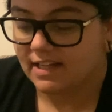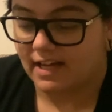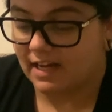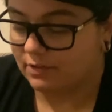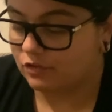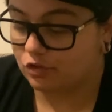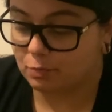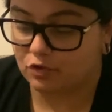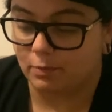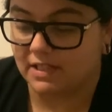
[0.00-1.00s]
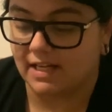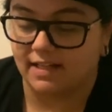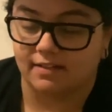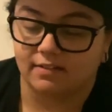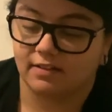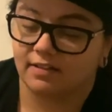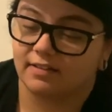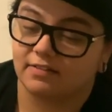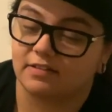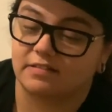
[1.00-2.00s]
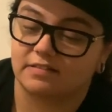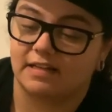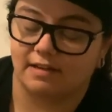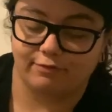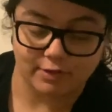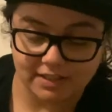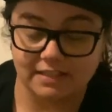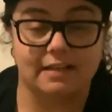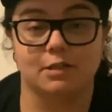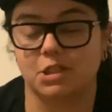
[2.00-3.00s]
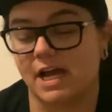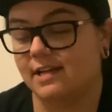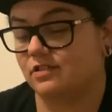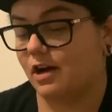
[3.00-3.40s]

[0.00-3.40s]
Uh, super, super keen to see if we can get the chase.